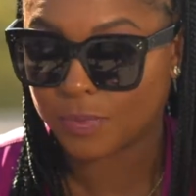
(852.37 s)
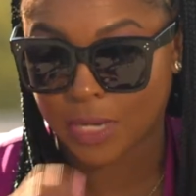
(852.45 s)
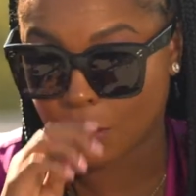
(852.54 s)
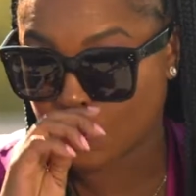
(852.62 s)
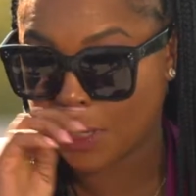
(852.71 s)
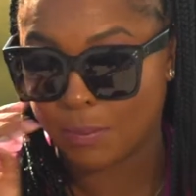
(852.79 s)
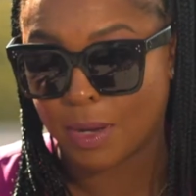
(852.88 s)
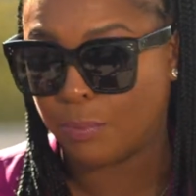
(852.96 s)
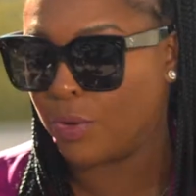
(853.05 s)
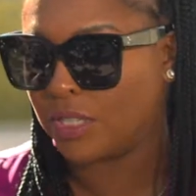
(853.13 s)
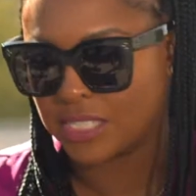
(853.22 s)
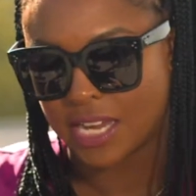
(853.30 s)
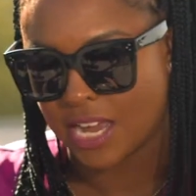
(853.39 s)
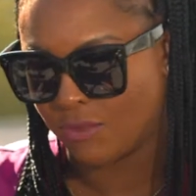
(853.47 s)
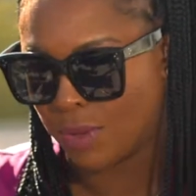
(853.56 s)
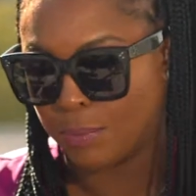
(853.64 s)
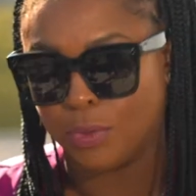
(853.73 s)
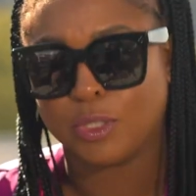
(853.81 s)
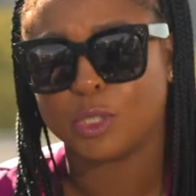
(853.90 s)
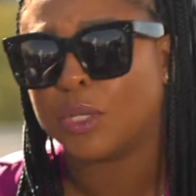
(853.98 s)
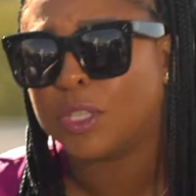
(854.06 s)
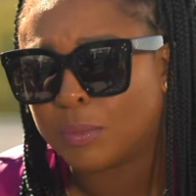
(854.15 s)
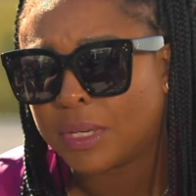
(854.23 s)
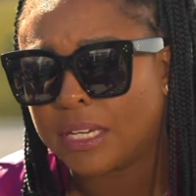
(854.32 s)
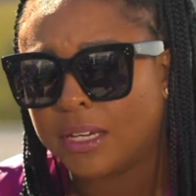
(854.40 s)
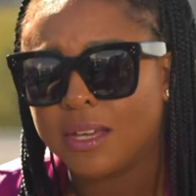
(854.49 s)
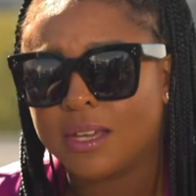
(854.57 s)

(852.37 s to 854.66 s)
I read my books. I have my books with me,